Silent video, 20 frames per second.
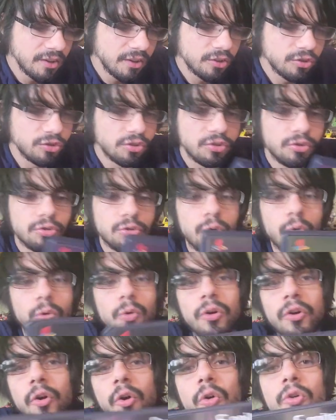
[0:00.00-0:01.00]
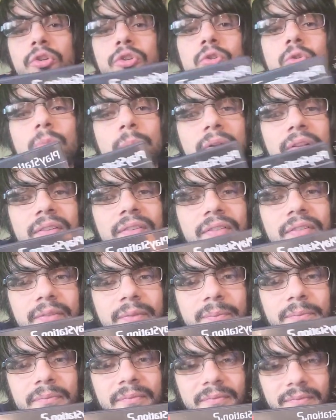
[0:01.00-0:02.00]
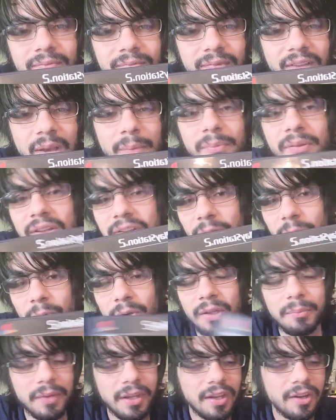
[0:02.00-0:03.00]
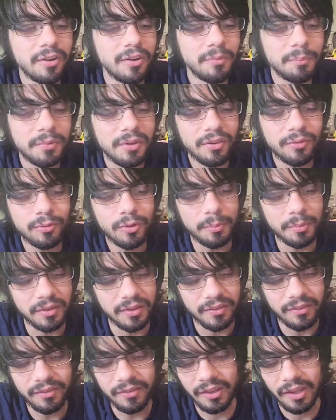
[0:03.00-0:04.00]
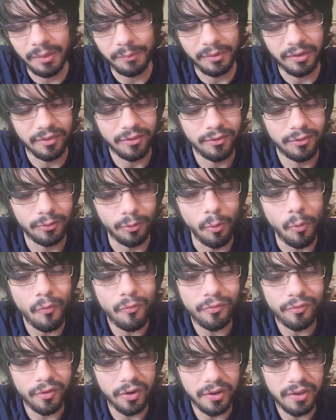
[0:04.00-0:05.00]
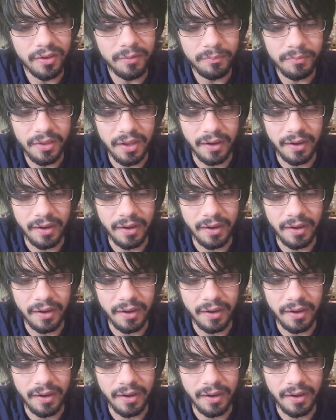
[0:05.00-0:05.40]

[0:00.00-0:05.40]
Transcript: Destroy All Humans. I played a remake on PS4, but this game is so funny.